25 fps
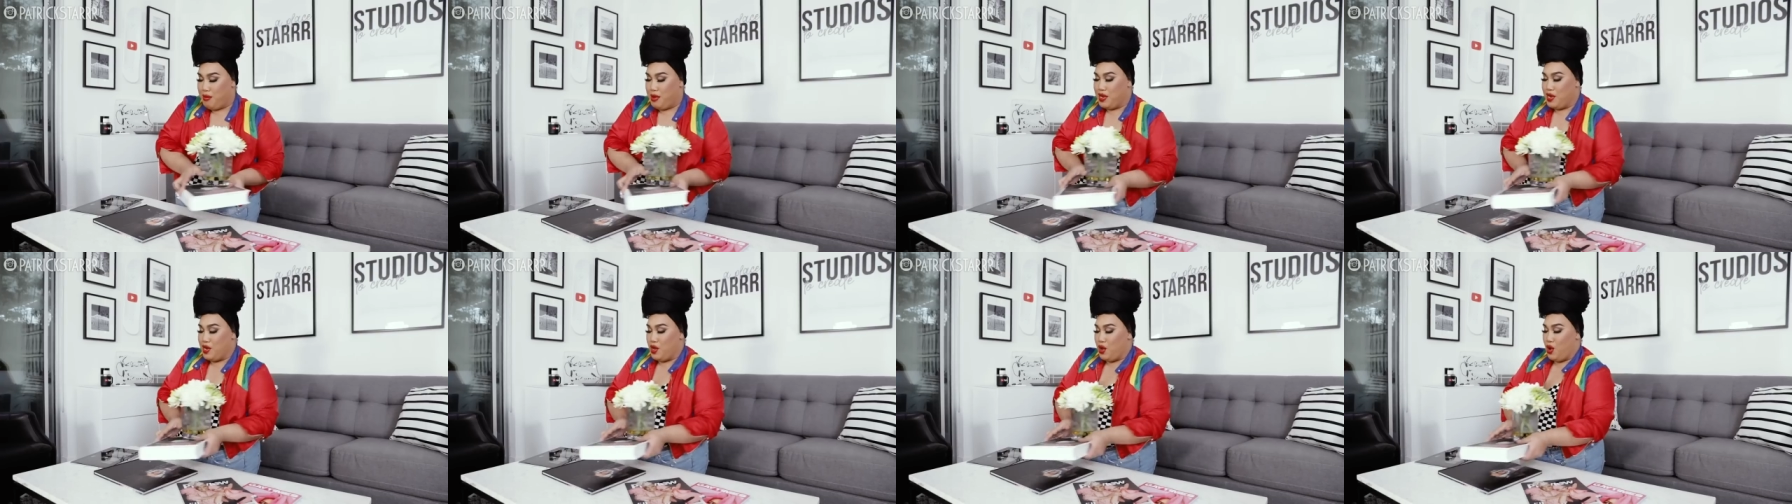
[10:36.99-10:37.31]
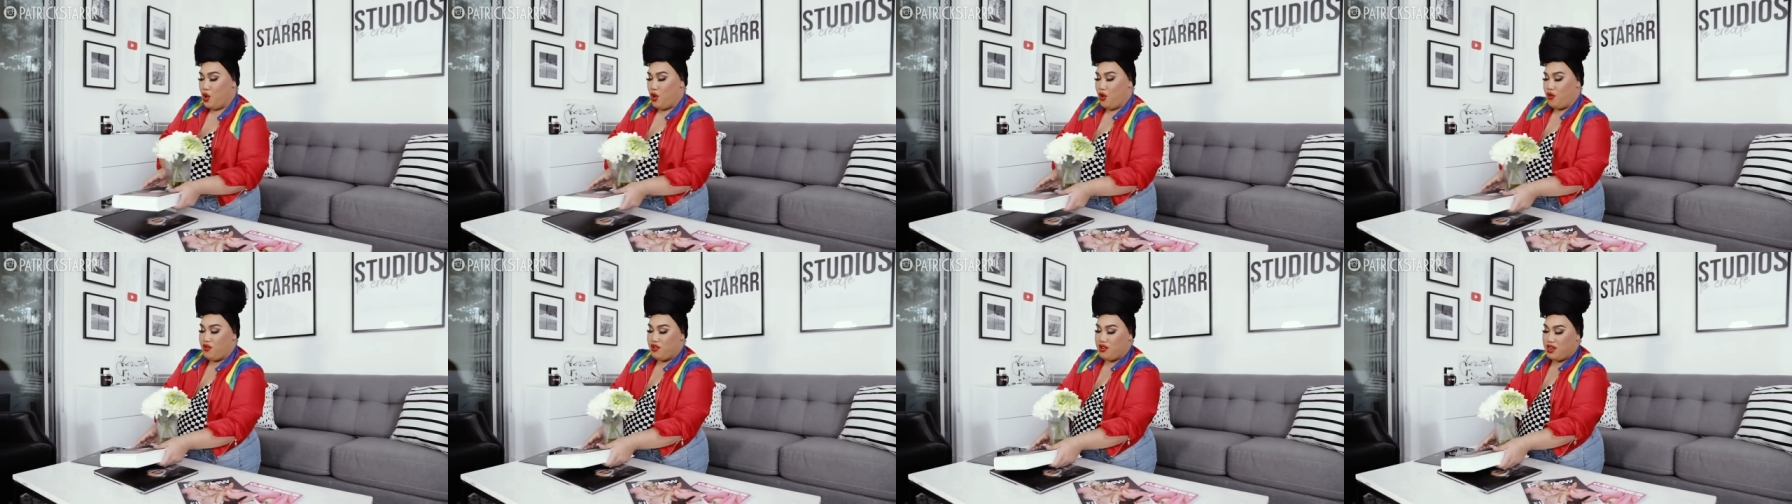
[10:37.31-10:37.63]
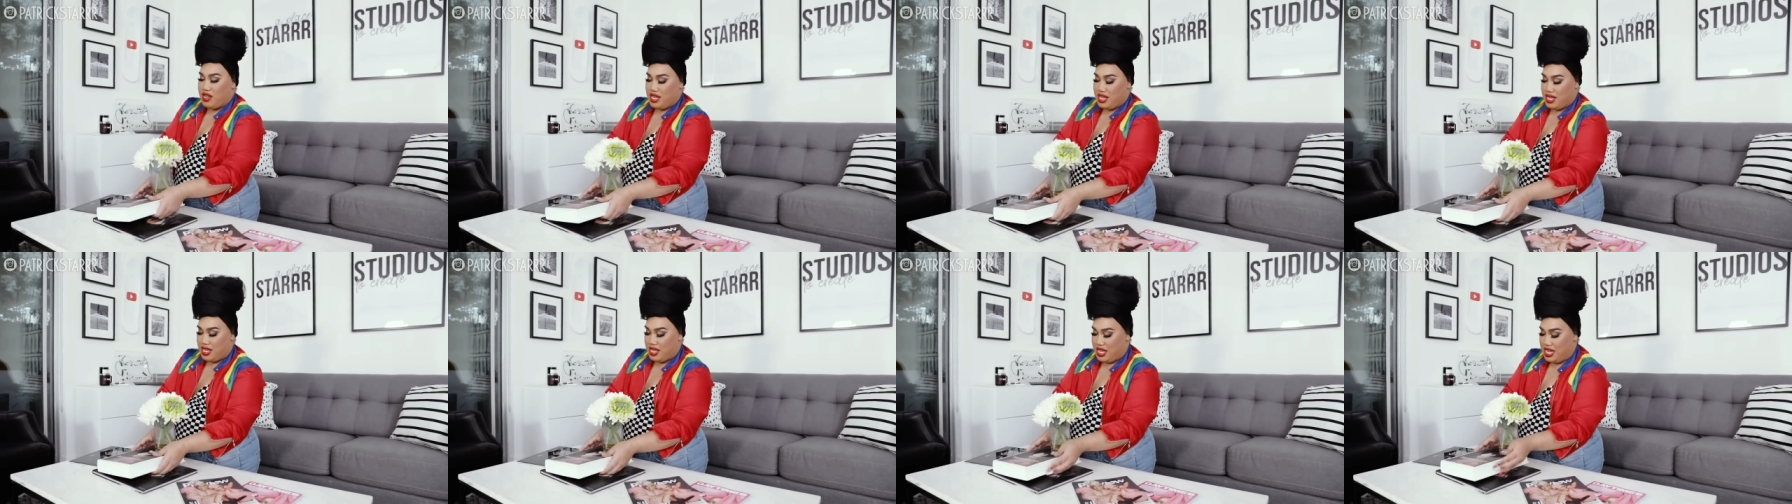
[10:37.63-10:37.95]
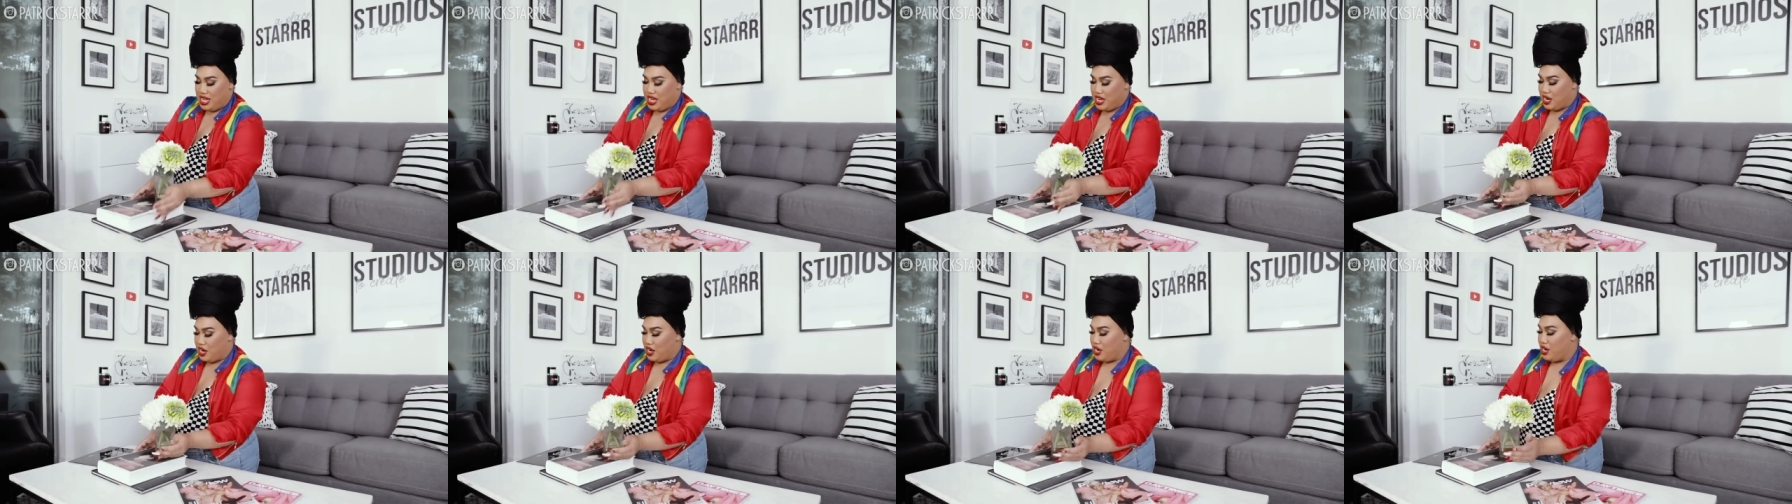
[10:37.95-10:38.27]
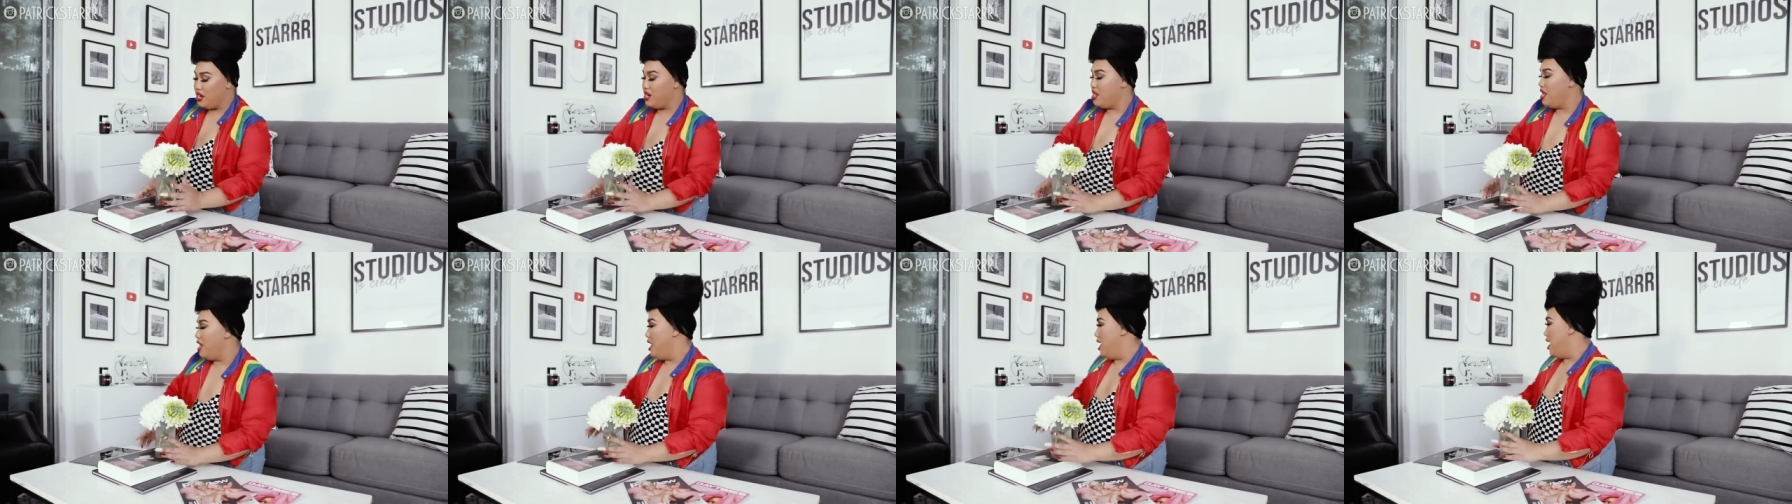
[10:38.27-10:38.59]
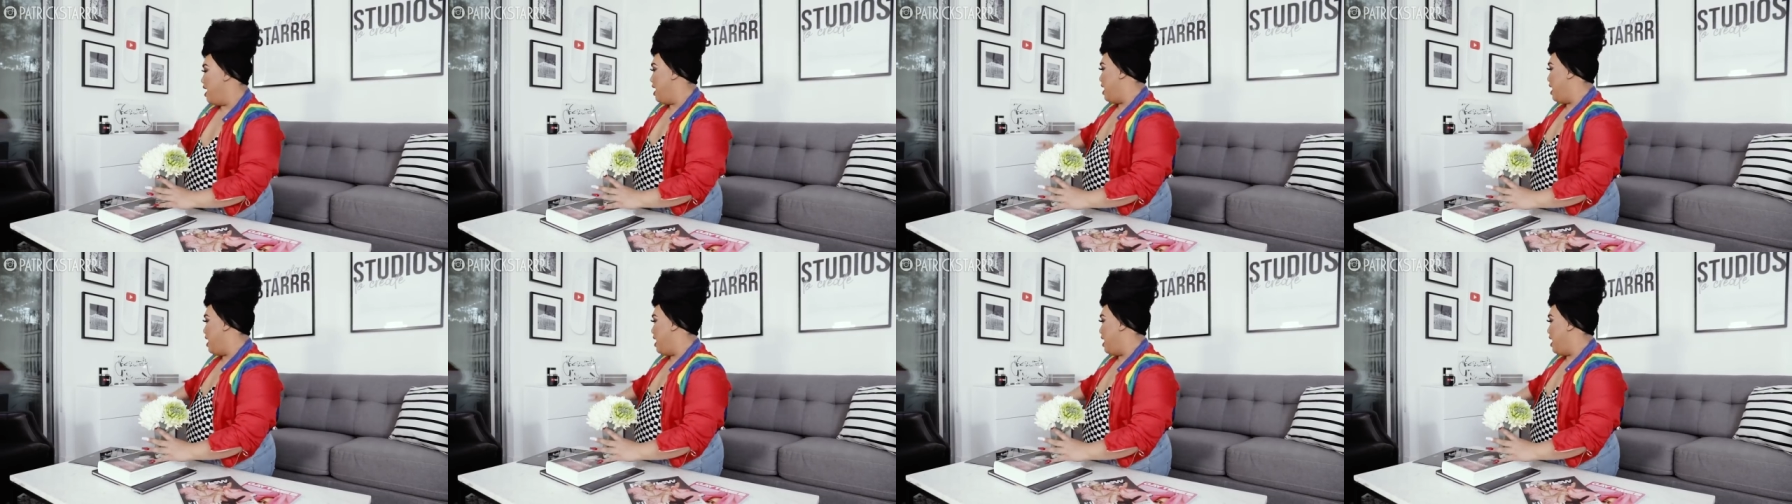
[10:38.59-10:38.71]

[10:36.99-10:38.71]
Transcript: But over here,